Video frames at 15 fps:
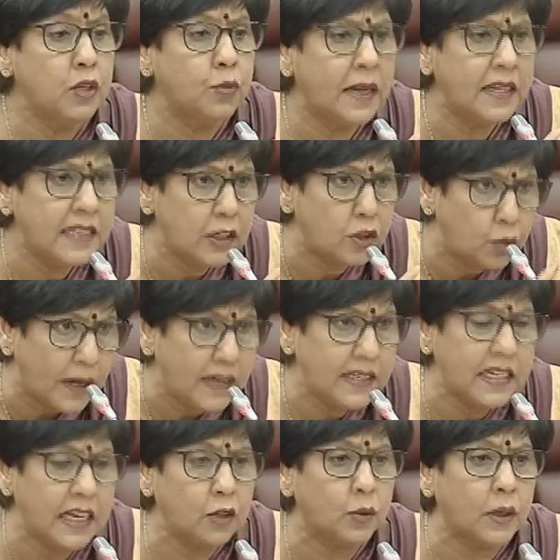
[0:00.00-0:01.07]
between
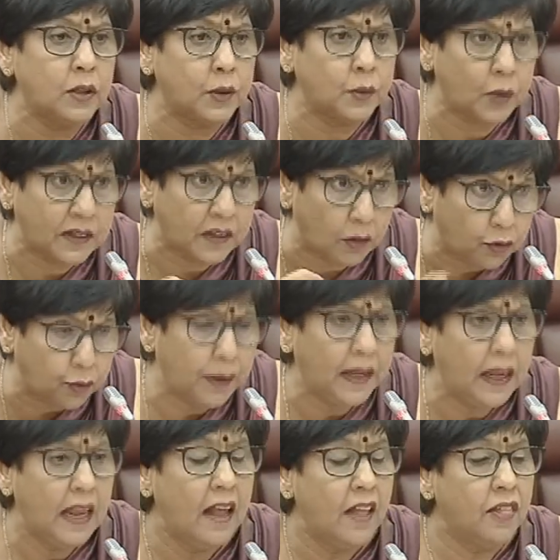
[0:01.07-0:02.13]
2020 and
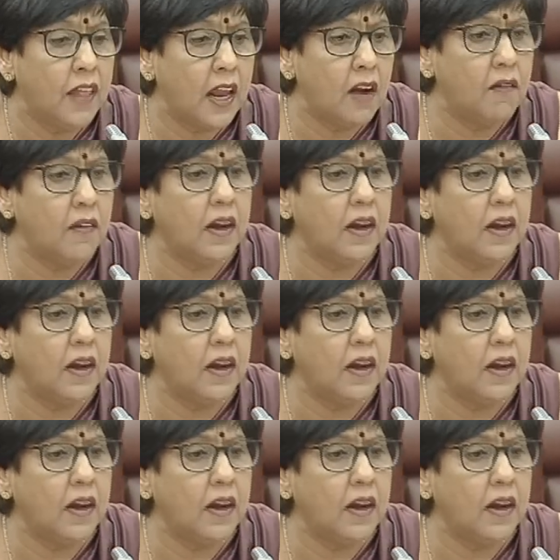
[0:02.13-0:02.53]
2023,